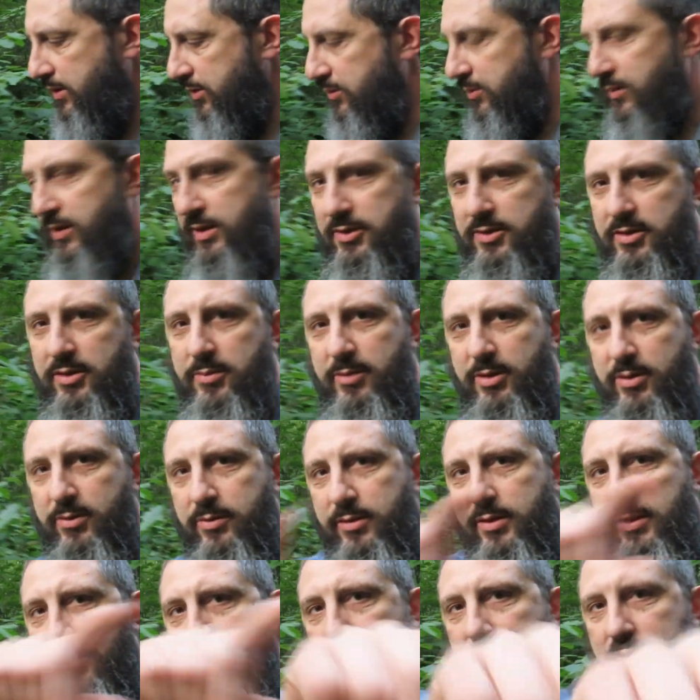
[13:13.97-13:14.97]
That's why you see me
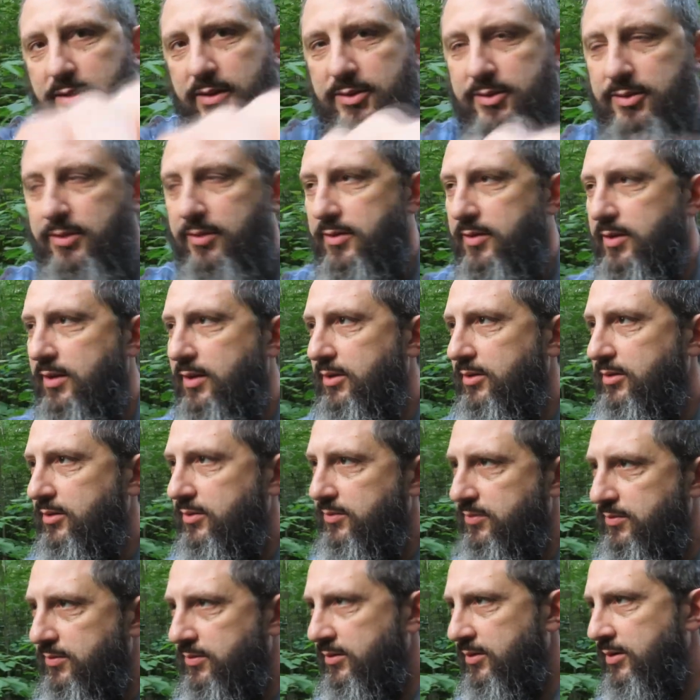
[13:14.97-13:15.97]
going like this and things
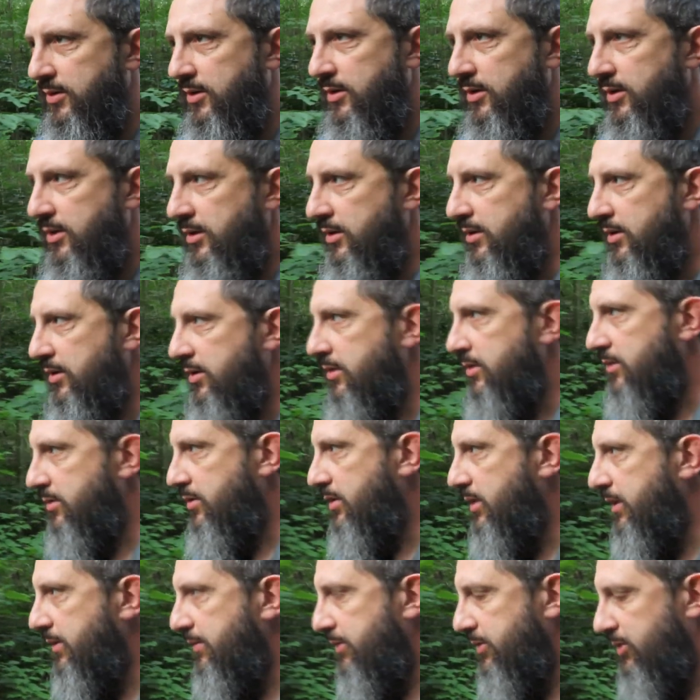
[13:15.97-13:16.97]
if
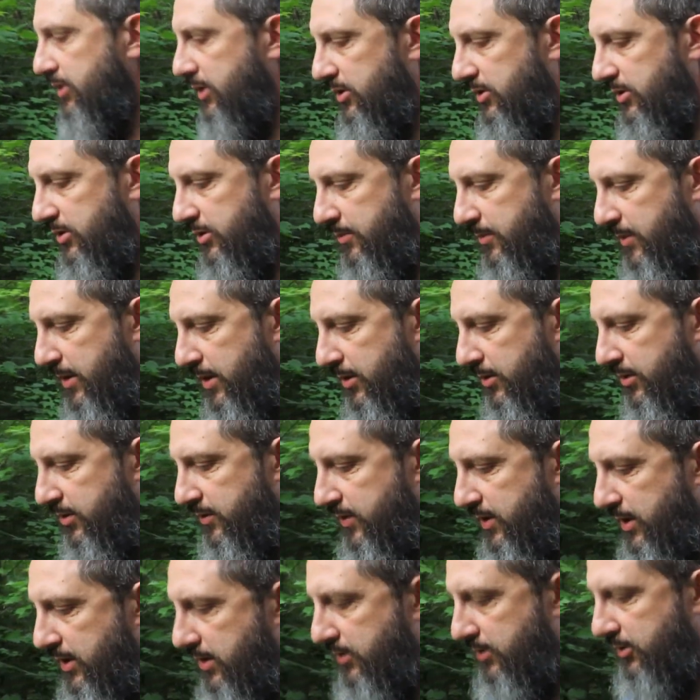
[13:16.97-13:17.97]
you haven't seen some of my
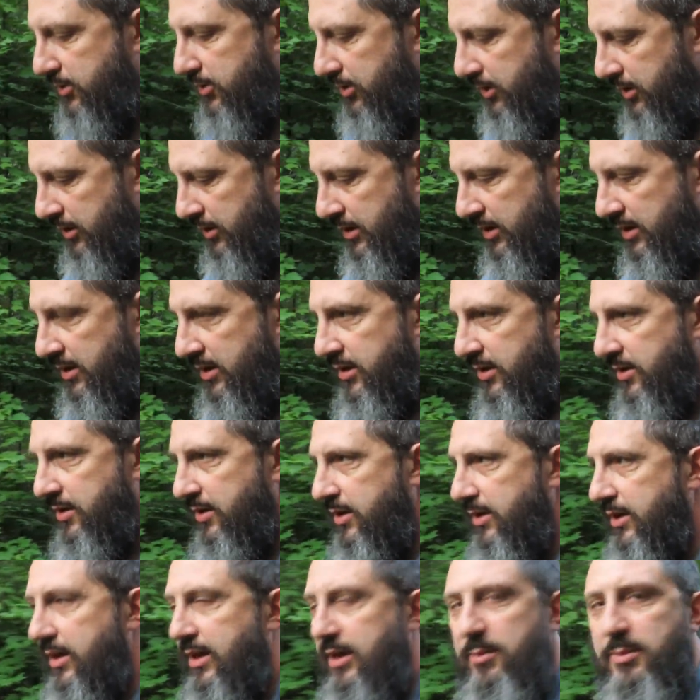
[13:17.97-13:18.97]
other videos.
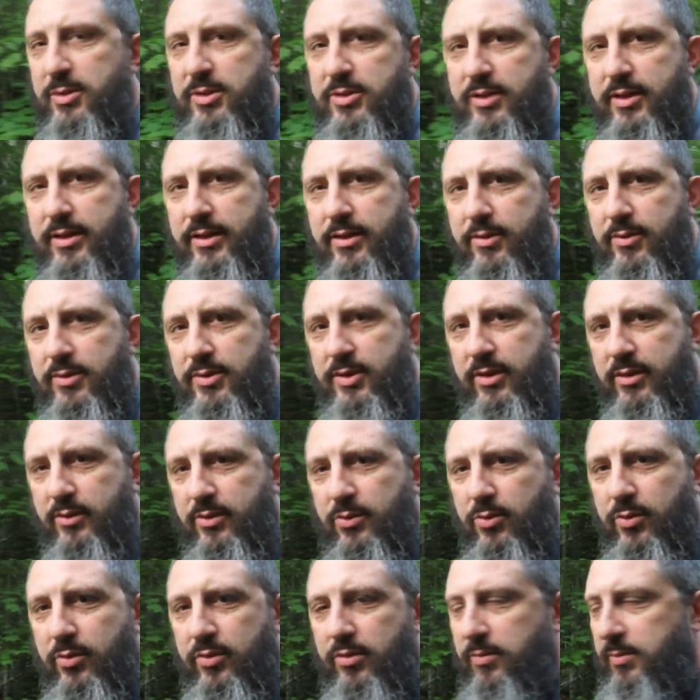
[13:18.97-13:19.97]
Get a lot of mosquitoes here
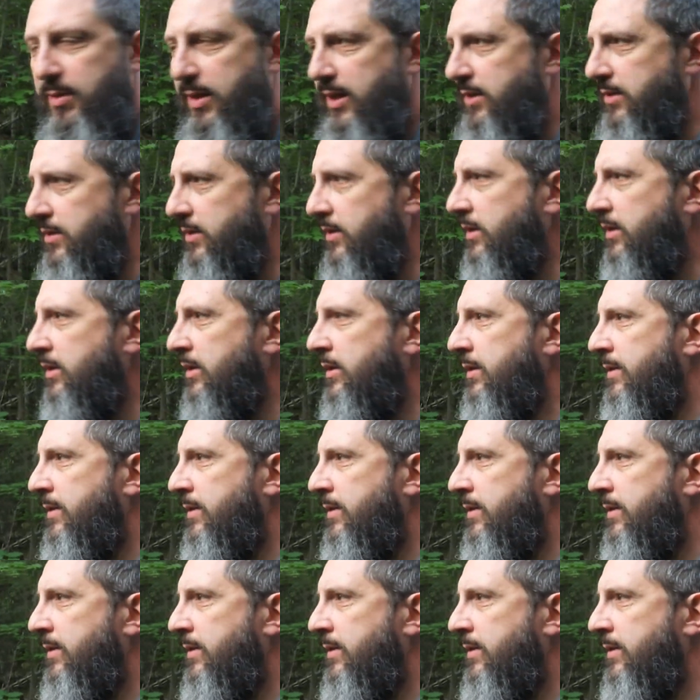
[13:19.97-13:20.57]
in northern Maine.